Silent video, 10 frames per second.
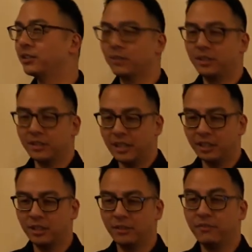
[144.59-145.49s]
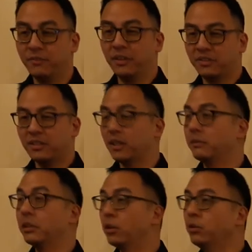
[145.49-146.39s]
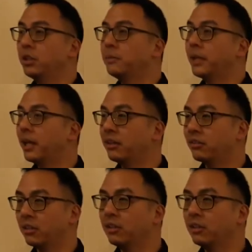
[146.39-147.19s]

So this is actually the first time, only in the mid-80s,